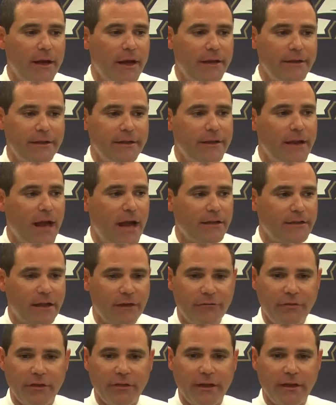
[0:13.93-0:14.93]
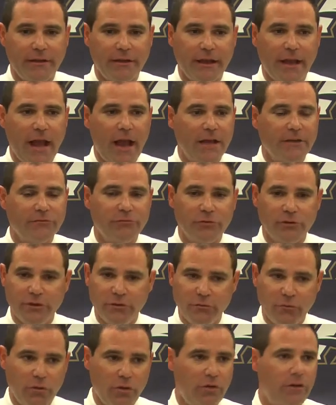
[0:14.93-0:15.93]
I did not. I felt like the guys
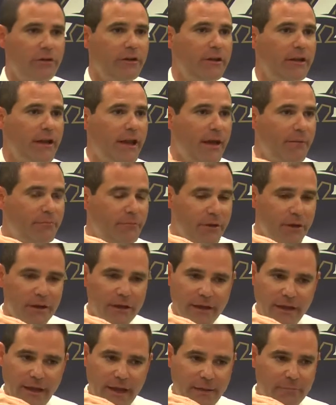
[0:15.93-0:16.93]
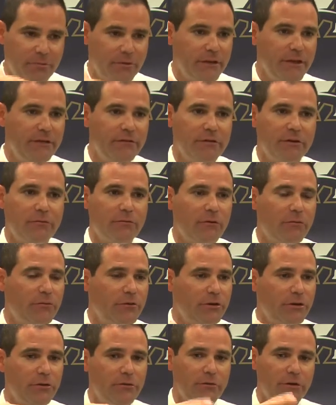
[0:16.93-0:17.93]
really worked and kept believing in what we're
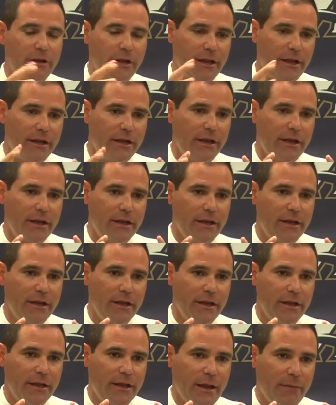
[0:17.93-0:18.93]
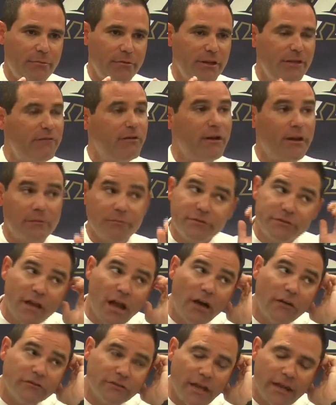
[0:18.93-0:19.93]
doing and kept believing in
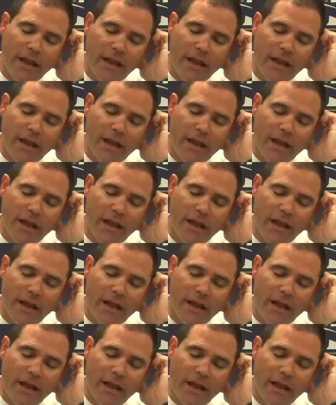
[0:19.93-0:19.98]
themselves.